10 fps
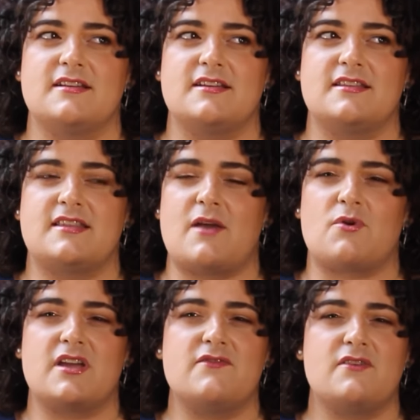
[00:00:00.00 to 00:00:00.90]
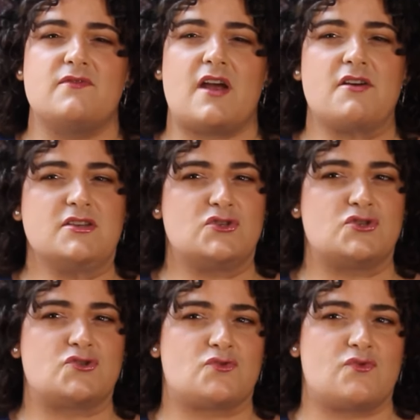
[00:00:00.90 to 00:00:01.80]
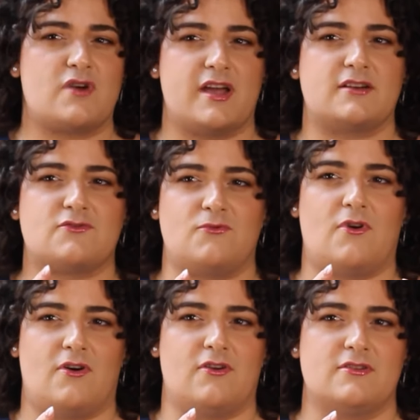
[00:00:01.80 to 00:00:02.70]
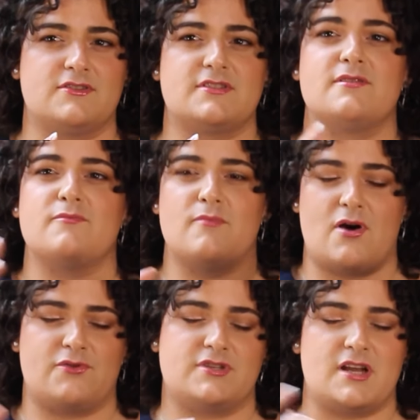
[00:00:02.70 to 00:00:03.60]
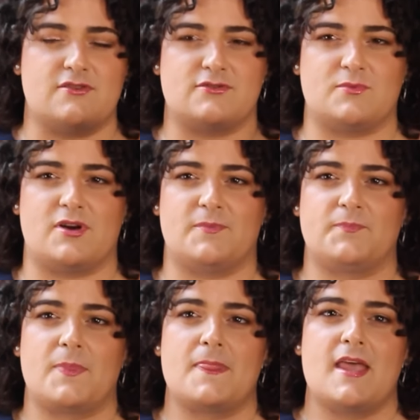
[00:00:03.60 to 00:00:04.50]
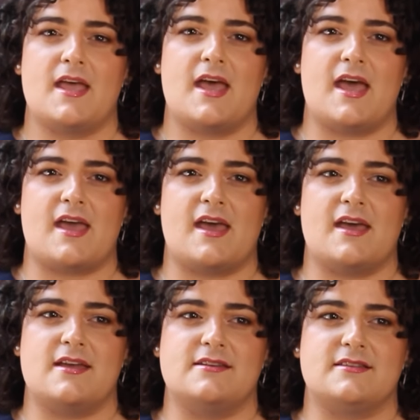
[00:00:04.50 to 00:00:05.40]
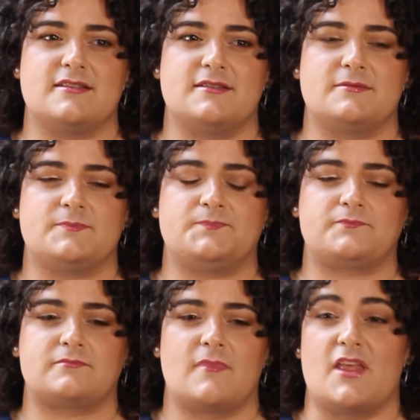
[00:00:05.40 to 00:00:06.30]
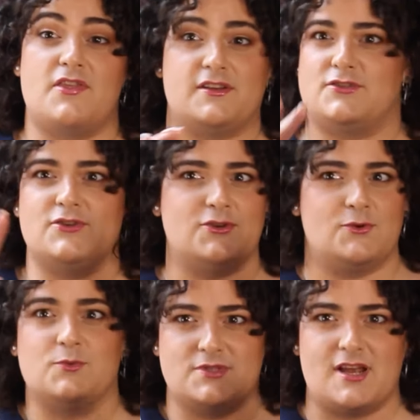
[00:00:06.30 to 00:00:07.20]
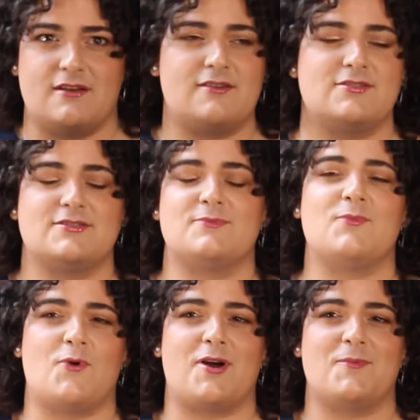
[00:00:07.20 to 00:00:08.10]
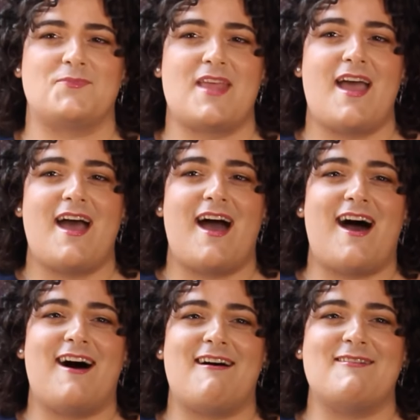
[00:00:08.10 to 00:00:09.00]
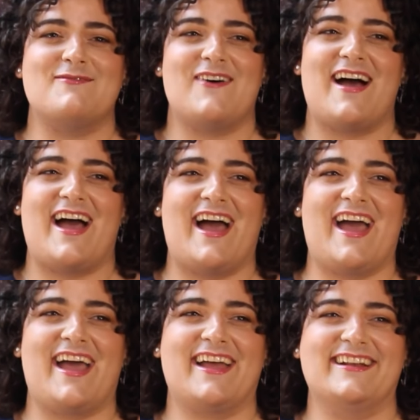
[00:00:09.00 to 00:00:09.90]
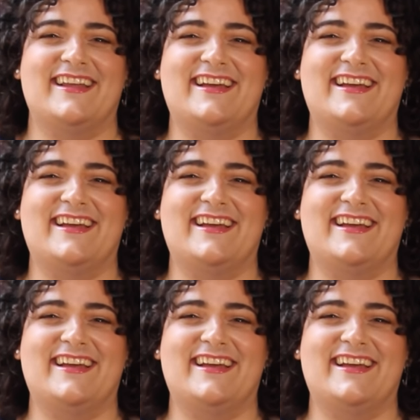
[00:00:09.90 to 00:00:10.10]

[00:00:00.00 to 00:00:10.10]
they were given very strict roles, both genders were. And the two genders were. And